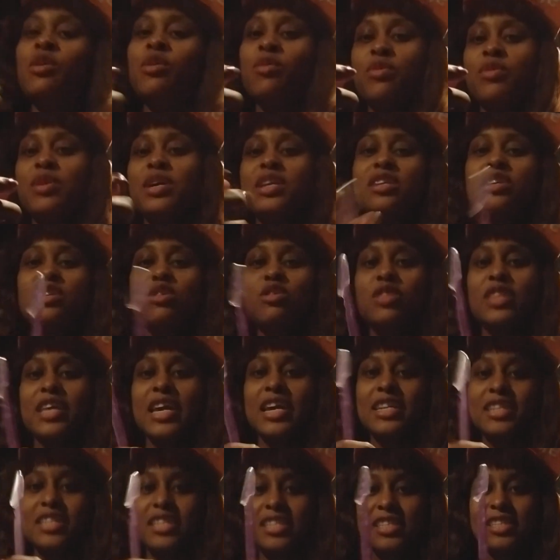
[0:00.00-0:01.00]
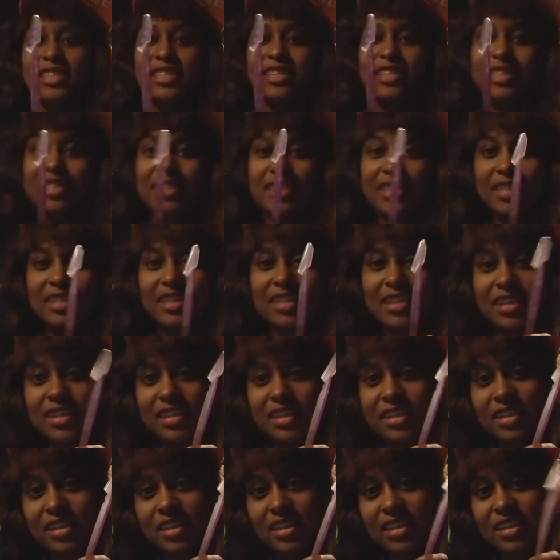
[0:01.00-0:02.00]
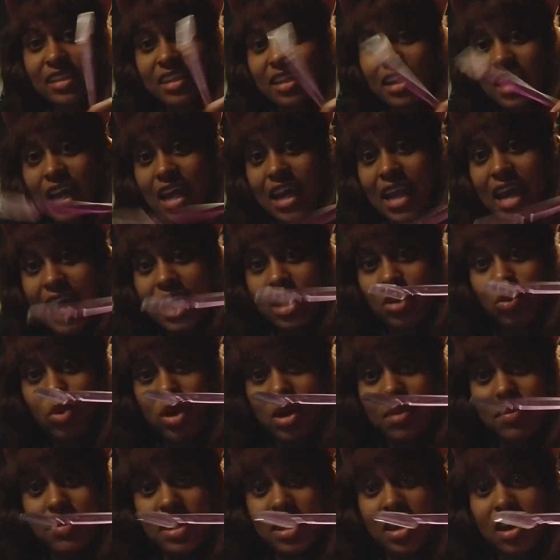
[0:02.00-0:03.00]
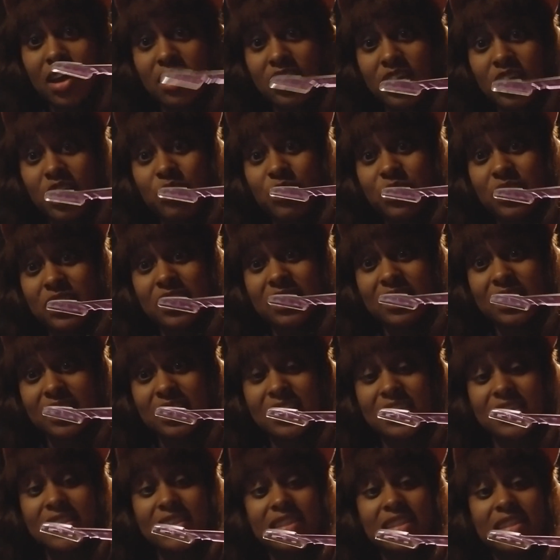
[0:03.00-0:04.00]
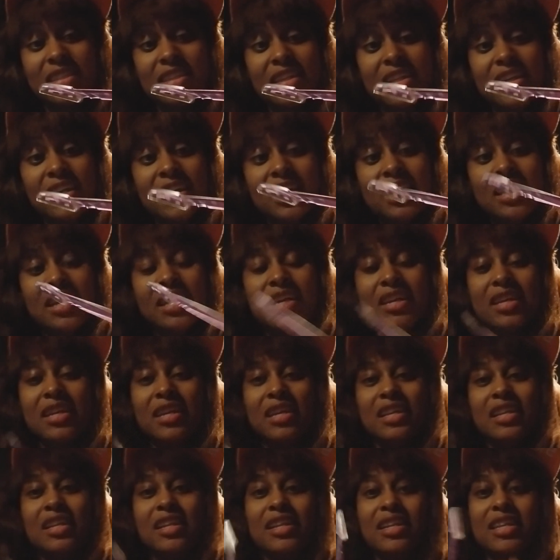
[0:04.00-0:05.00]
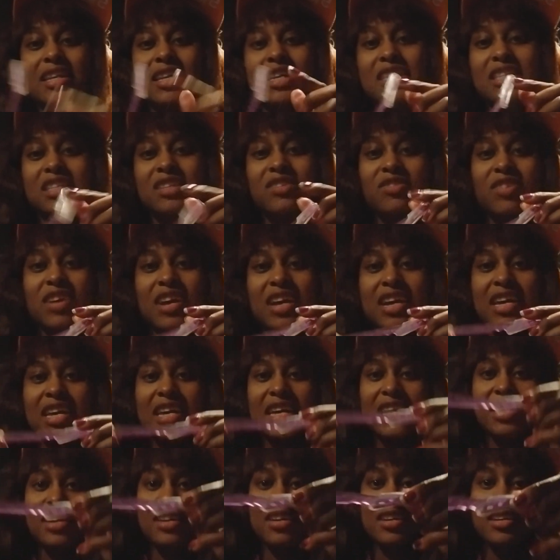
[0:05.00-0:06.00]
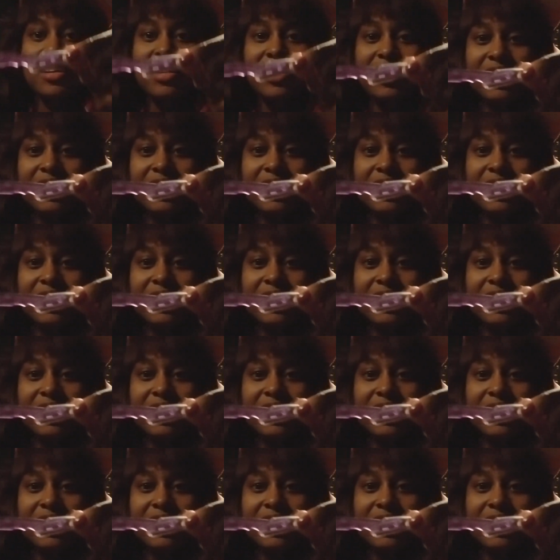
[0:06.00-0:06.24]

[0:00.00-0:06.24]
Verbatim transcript: what do you think this is? A lot of women, y'all know what this is. This right here.